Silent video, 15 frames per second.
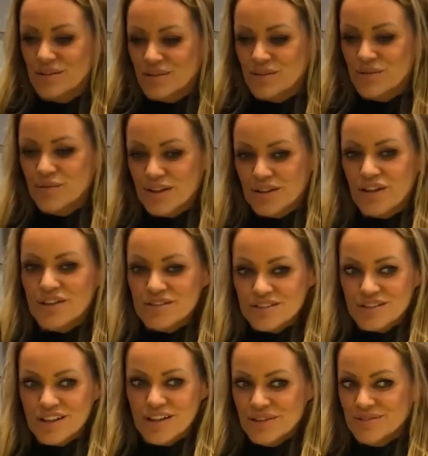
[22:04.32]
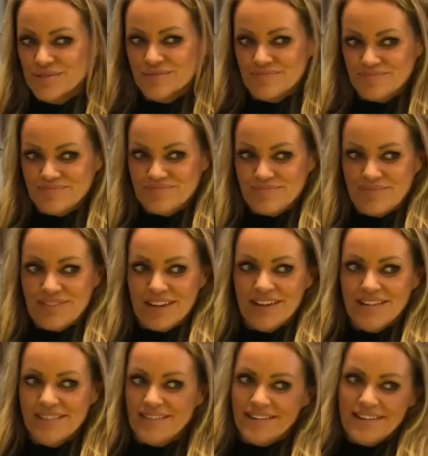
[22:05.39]
will also
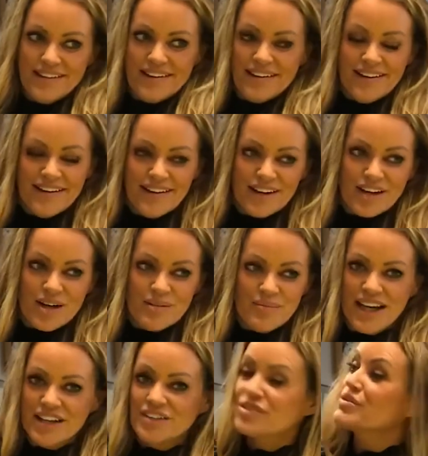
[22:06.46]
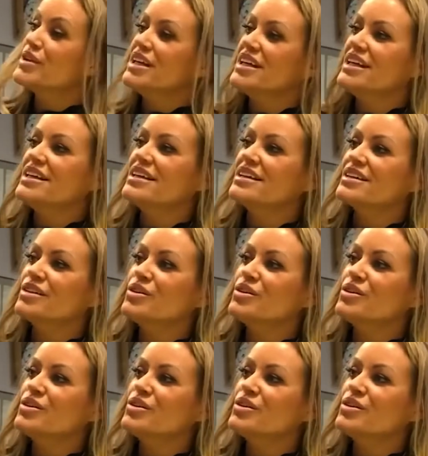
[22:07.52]
come like 3